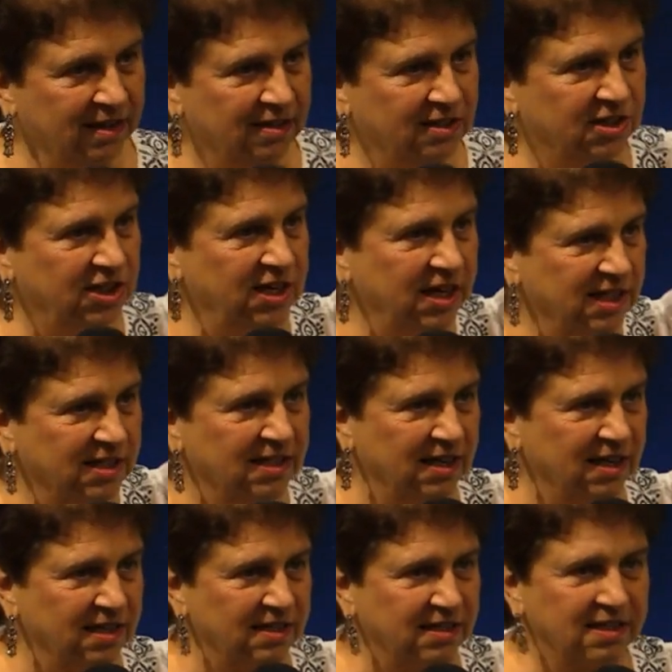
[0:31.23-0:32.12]

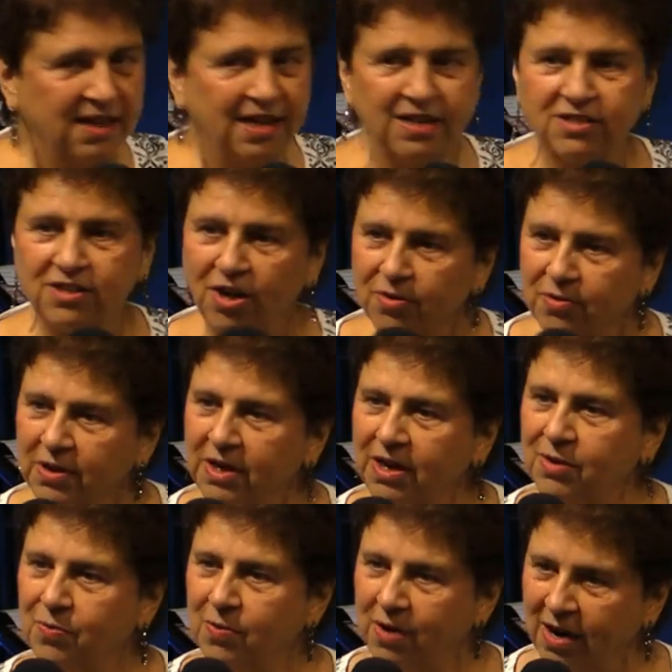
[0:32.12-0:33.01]
Jesus has
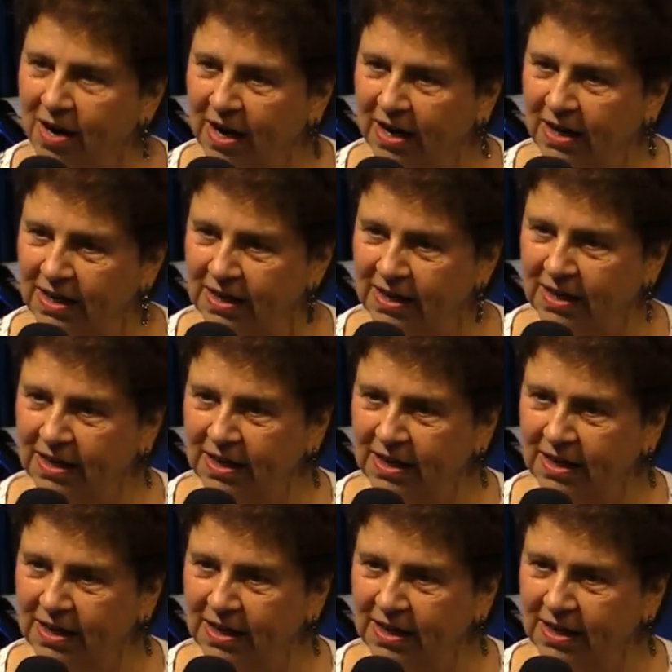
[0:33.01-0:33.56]
already won.